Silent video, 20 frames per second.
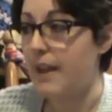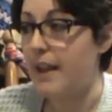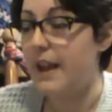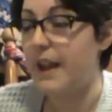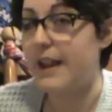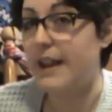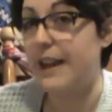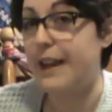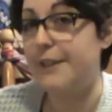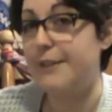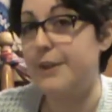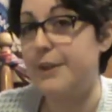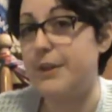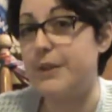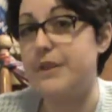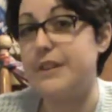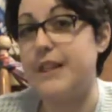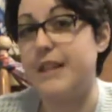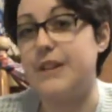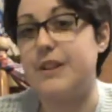and I have
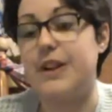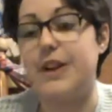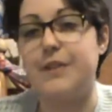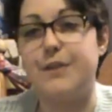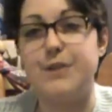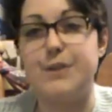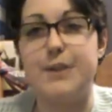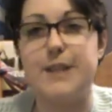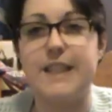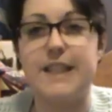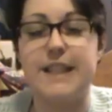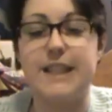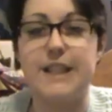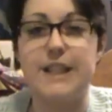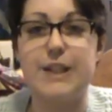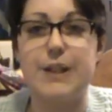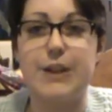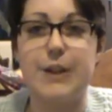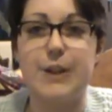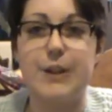Thursdays off, so I tend to
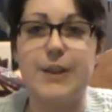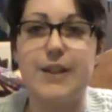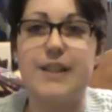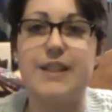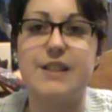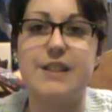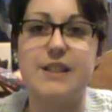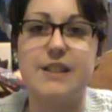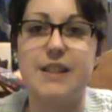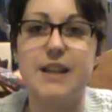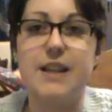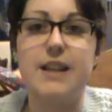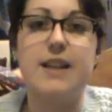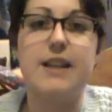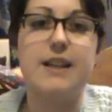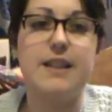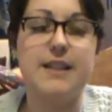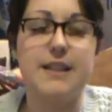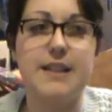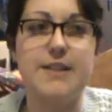go, and it just
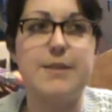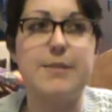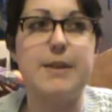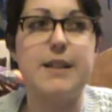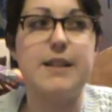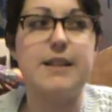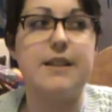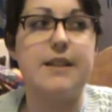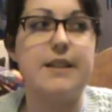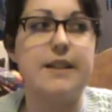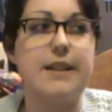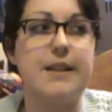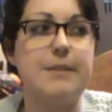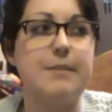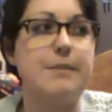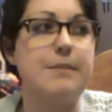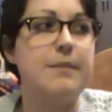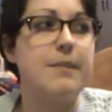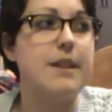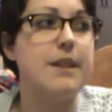gives me
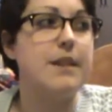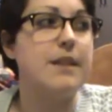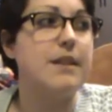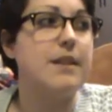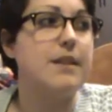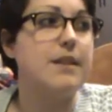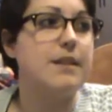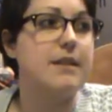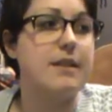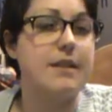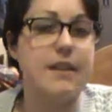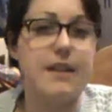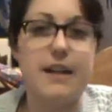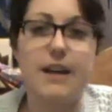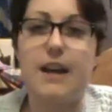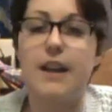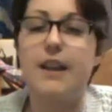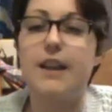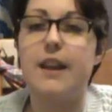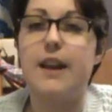time to get
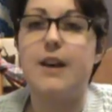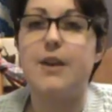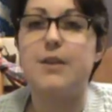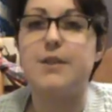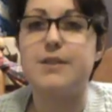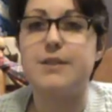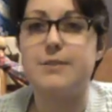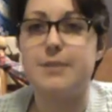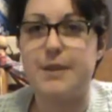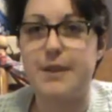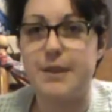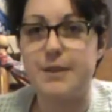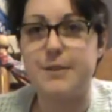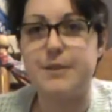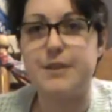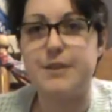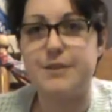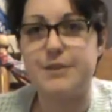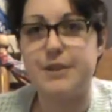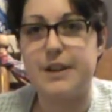out of the house without
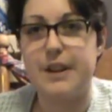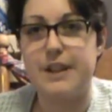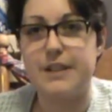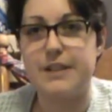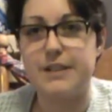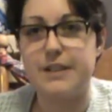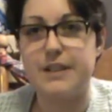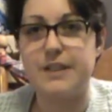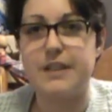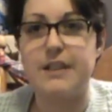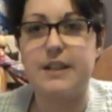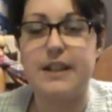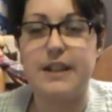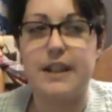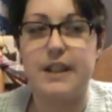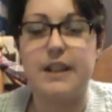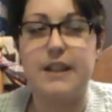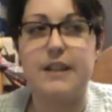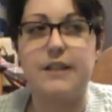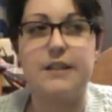distraction
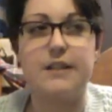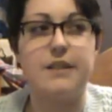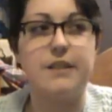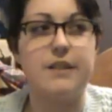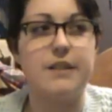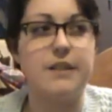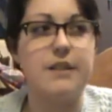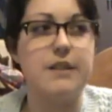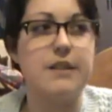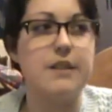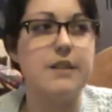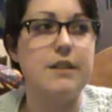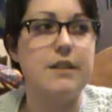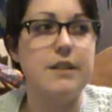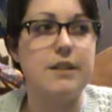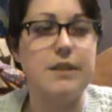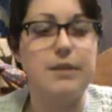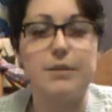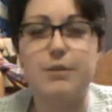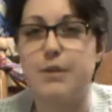and
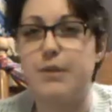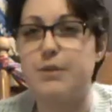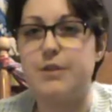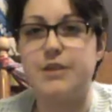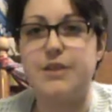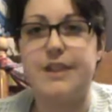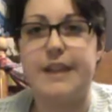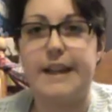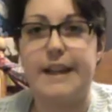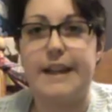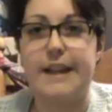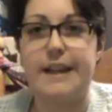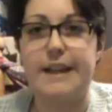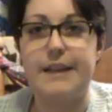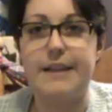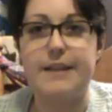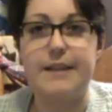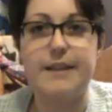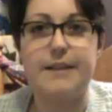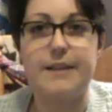
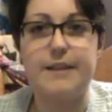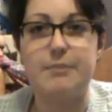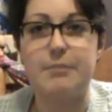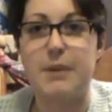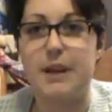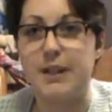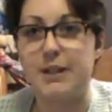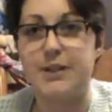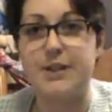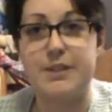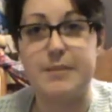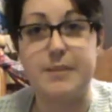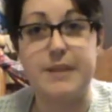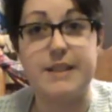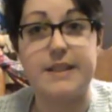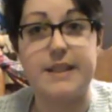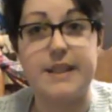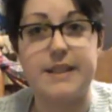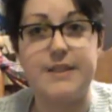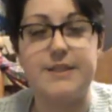crochet my
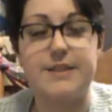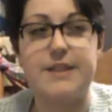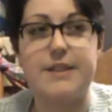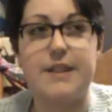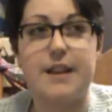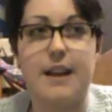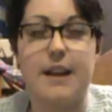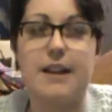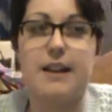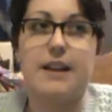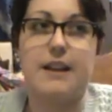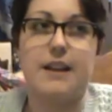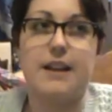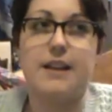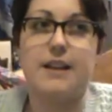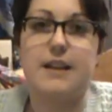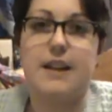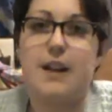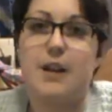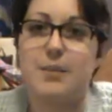Christmas gifts. And
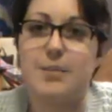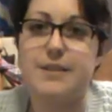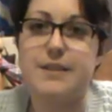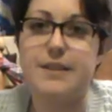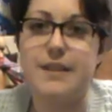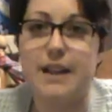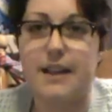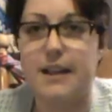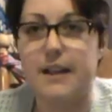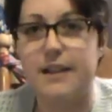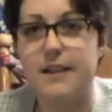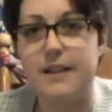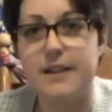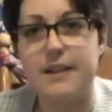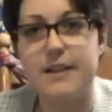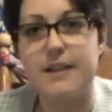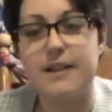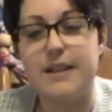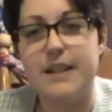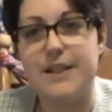it helps that
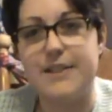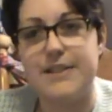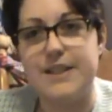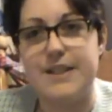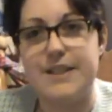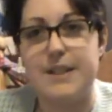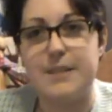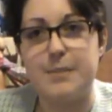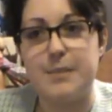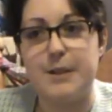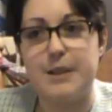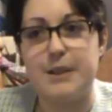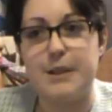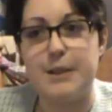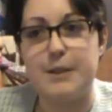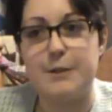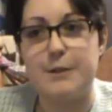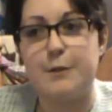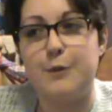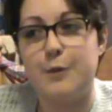if it's
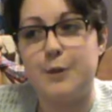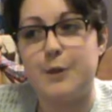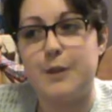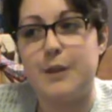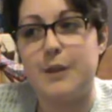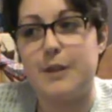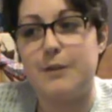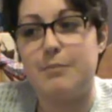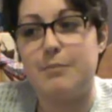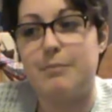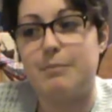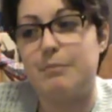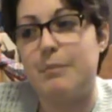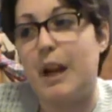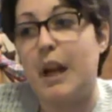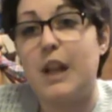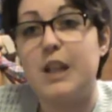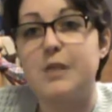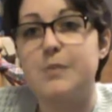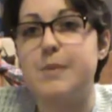something for my
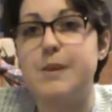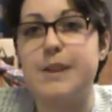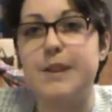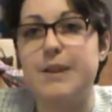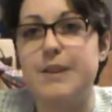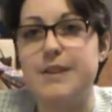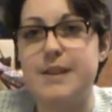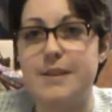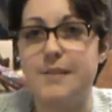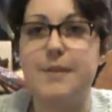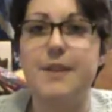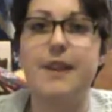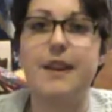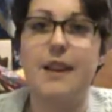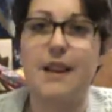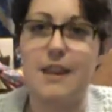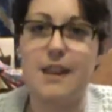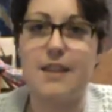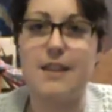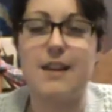husband or
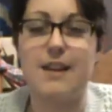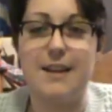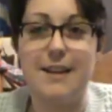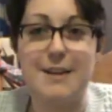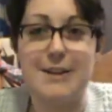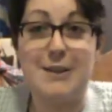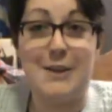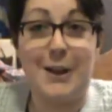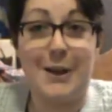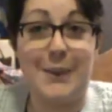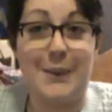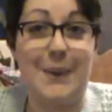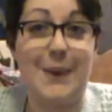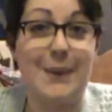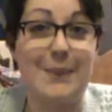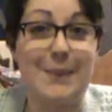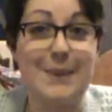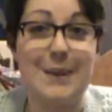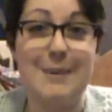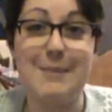something, then he's not
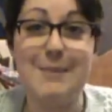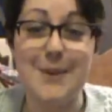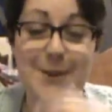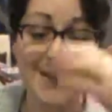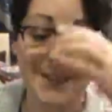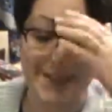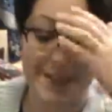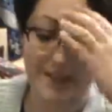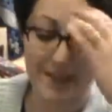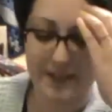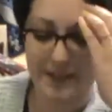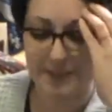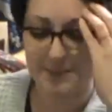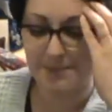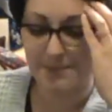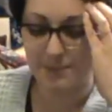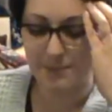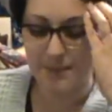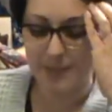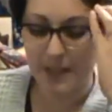around when I'm working on it.
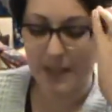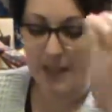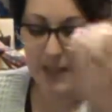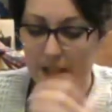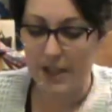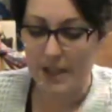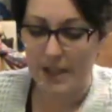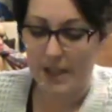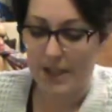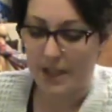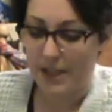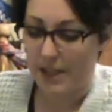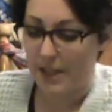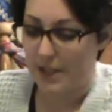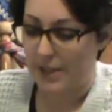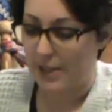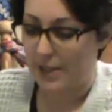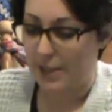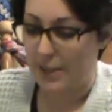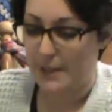
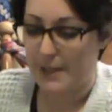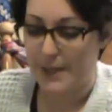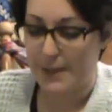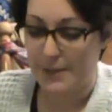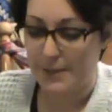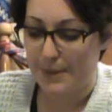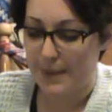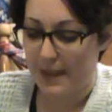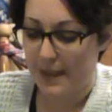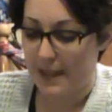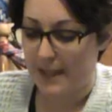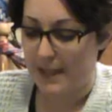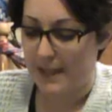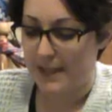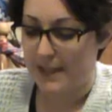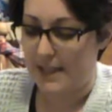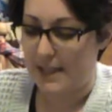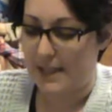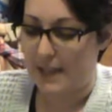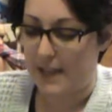So we do that,
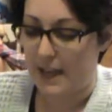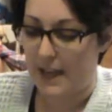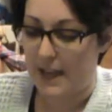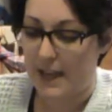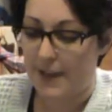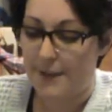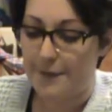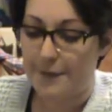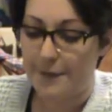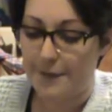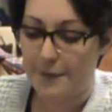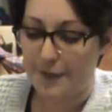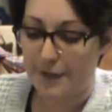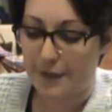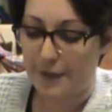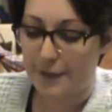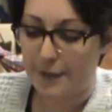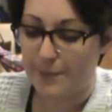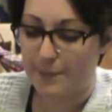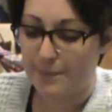and then
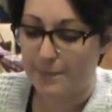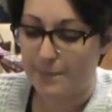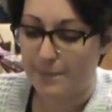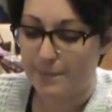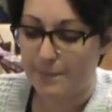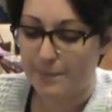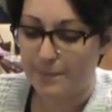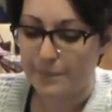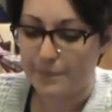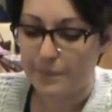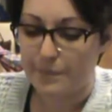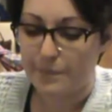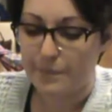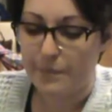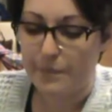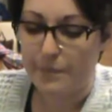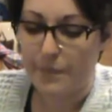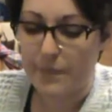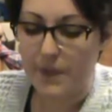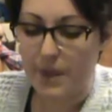after
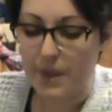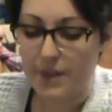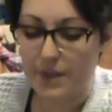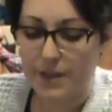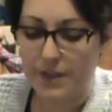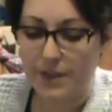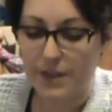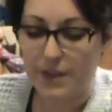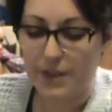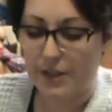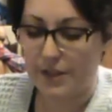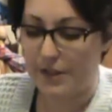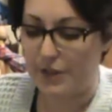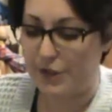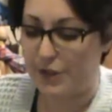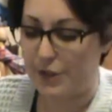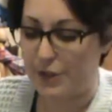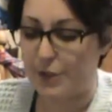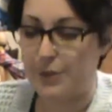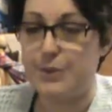yarn
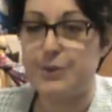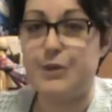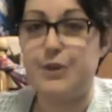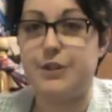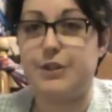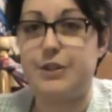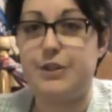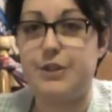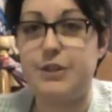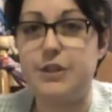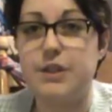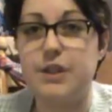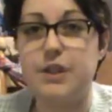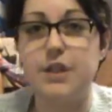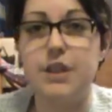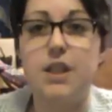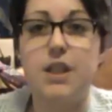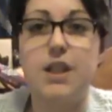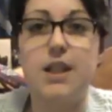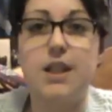social,
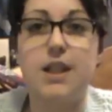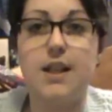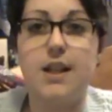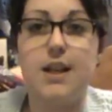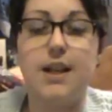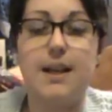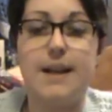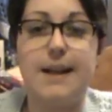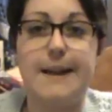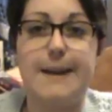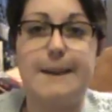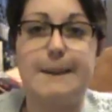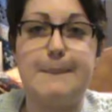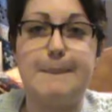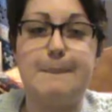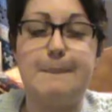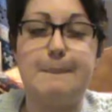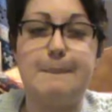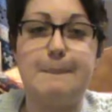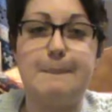
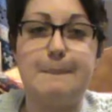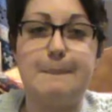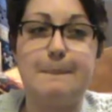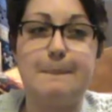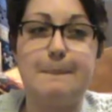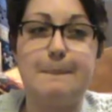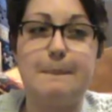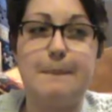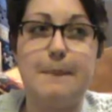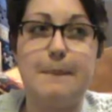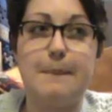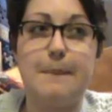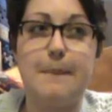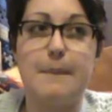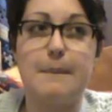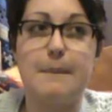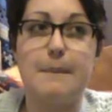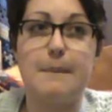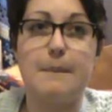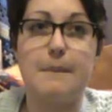a
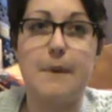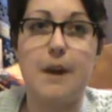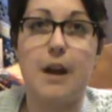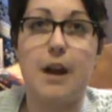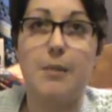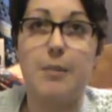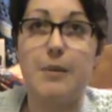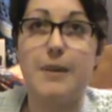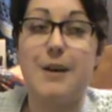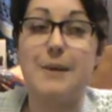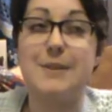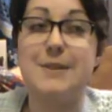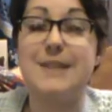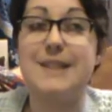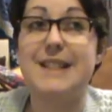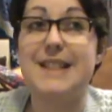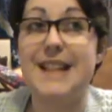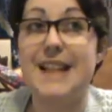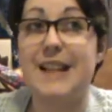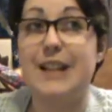couple hours
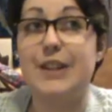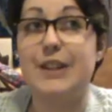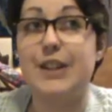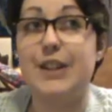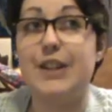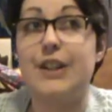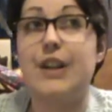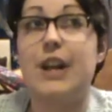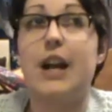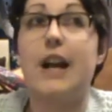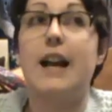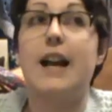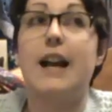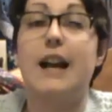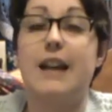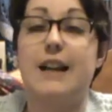later, I